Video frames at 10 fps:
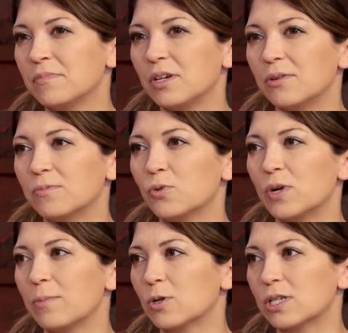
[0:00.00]
you know,
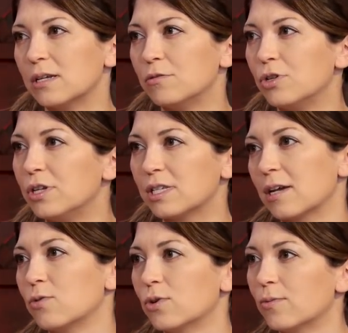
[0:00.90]
20% duty
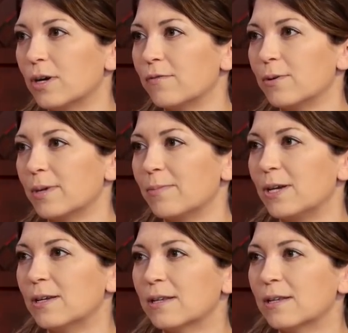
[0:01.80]
cycle or whatever it might be.